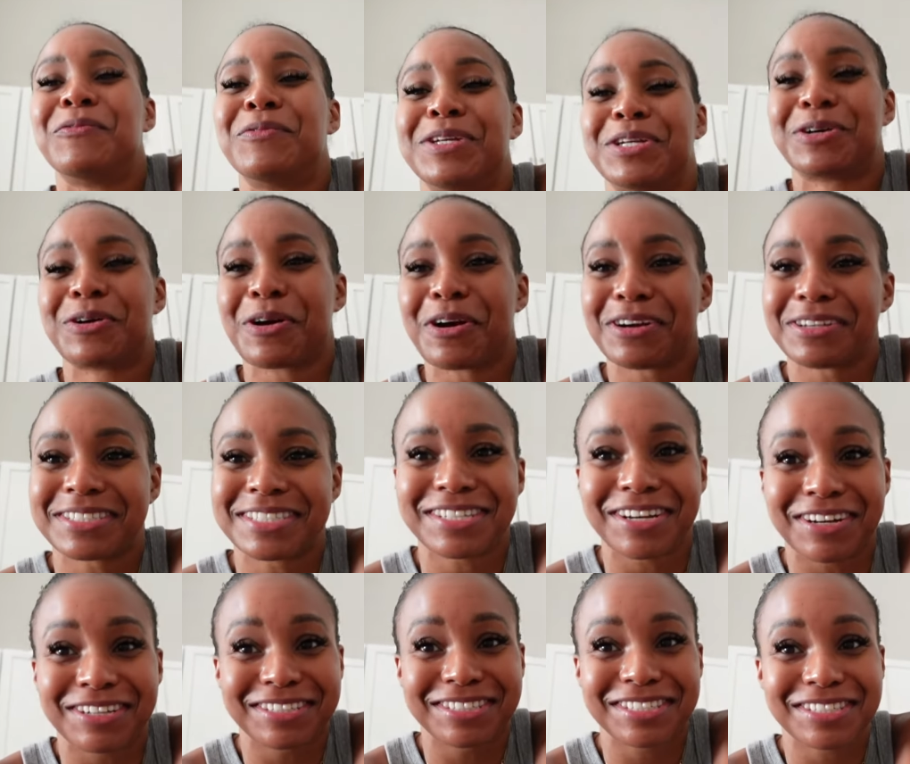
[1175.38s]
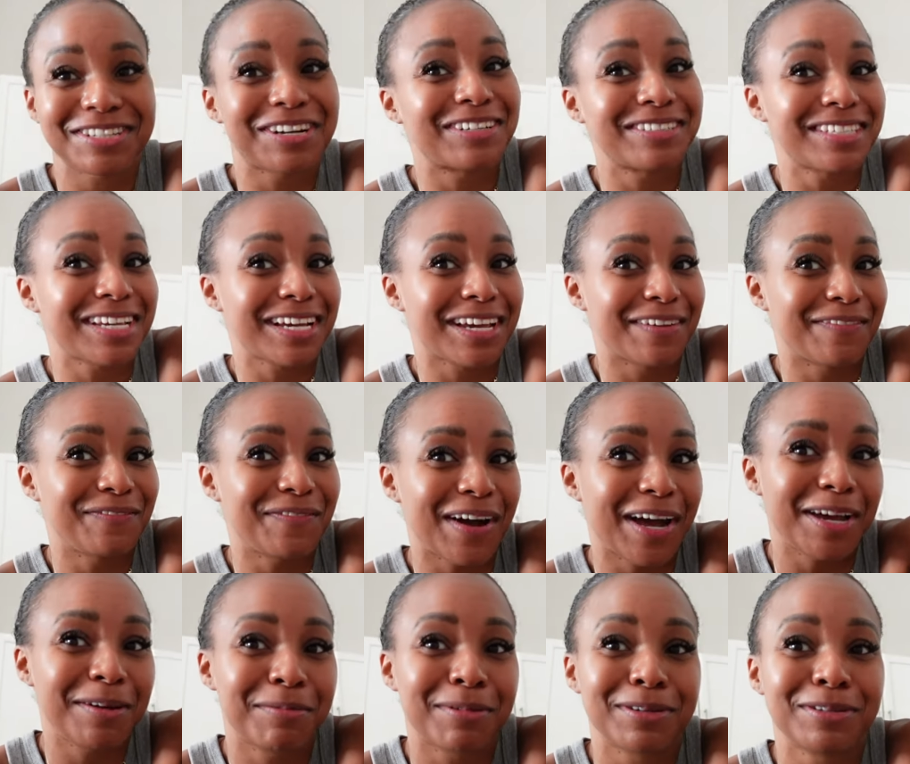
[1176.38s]
when the girls start start taking
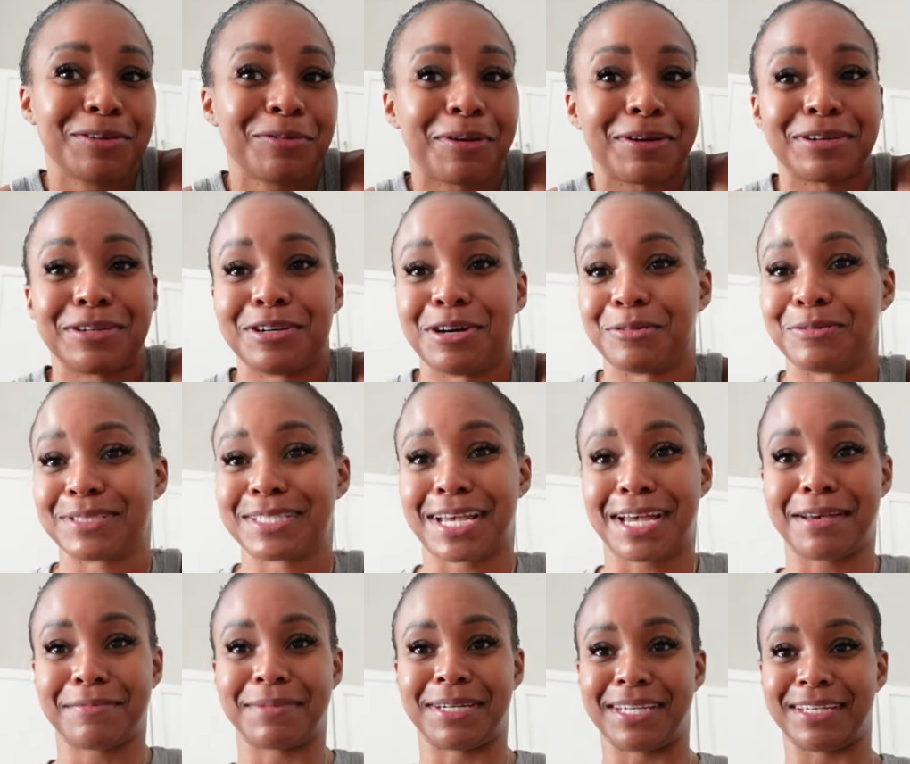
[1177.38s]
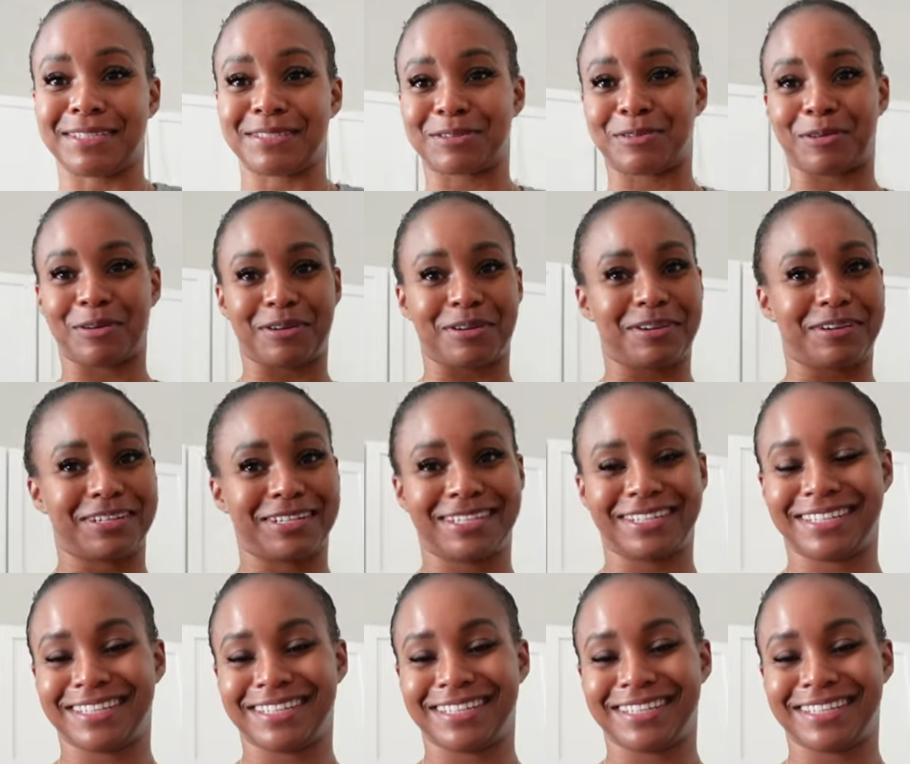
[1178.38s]
fiber, you already know what time it is, girl.